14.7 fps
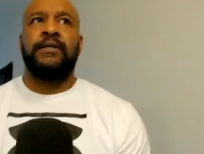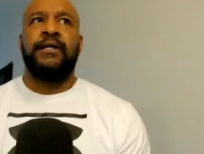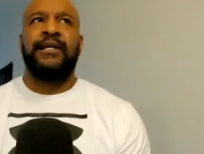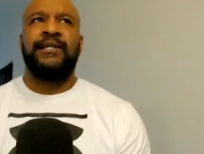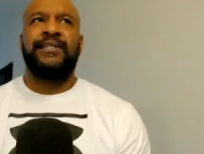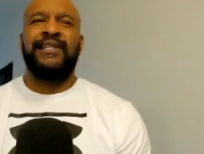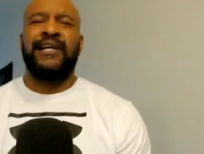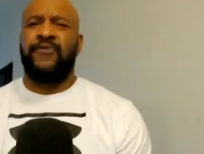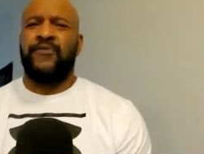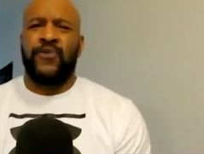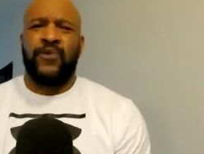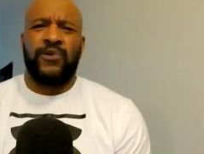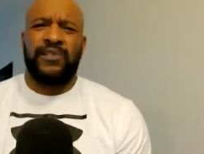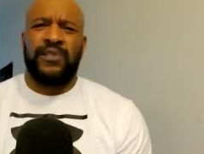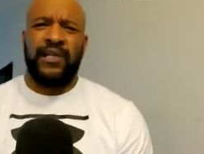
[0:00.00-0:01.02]
I guess like
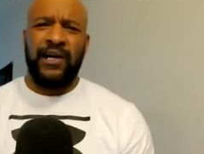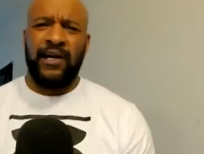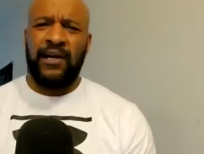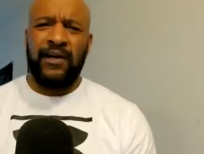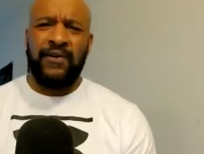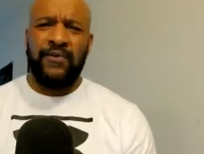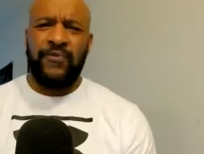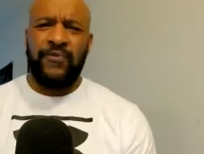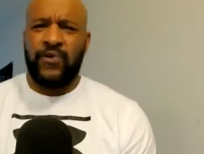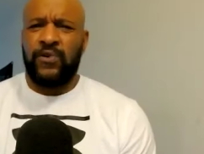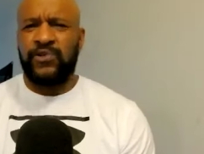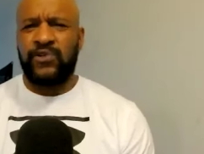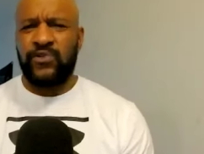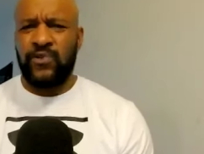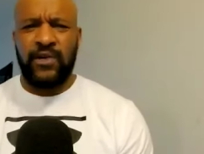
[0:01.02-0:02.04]
first love,
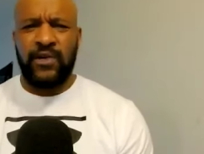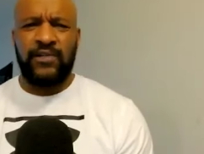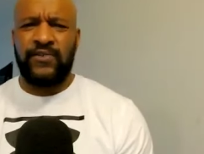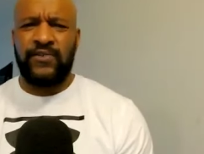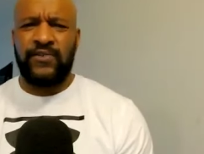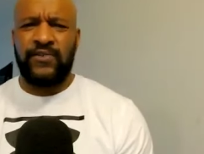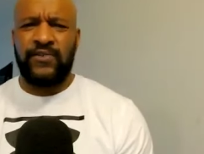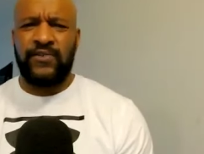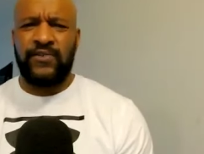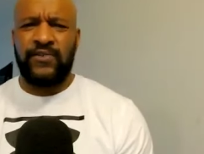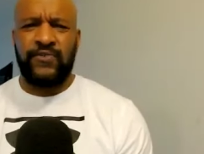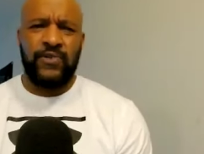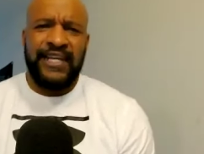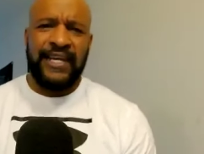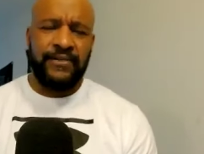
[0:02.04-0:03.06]
first crush,
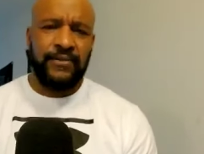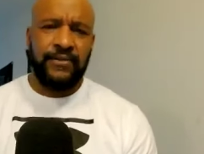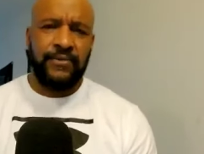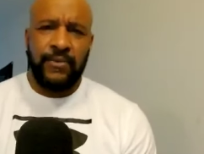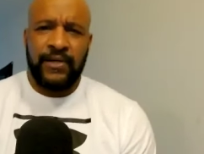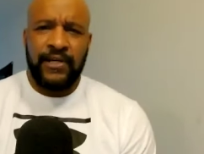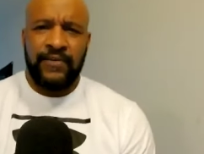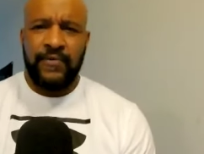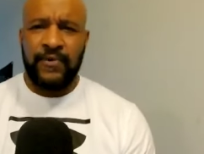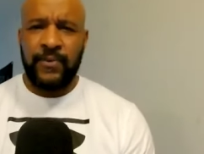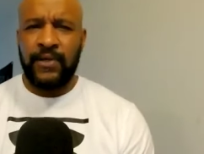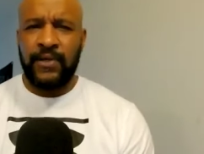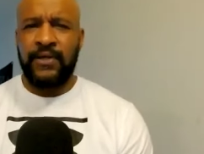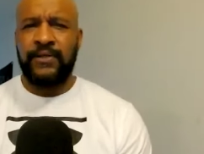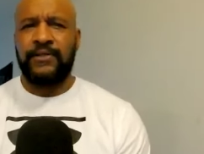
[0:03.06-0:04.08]
first date,
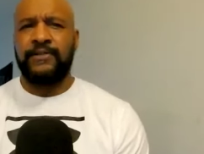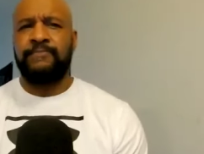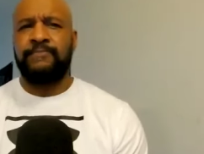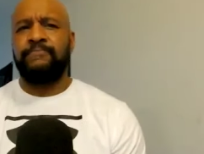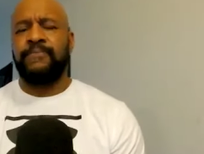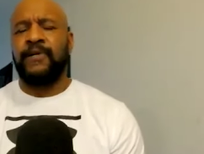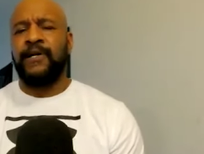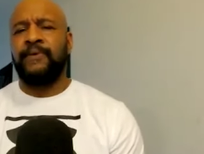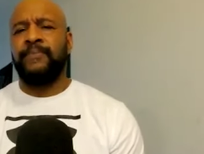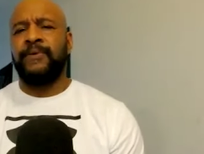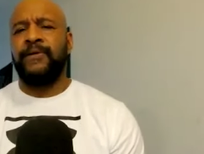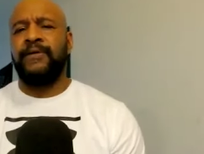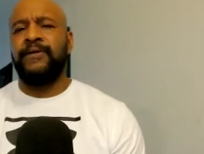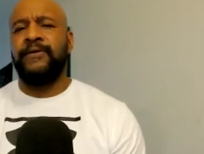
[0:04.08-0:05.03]
whatever it was, right?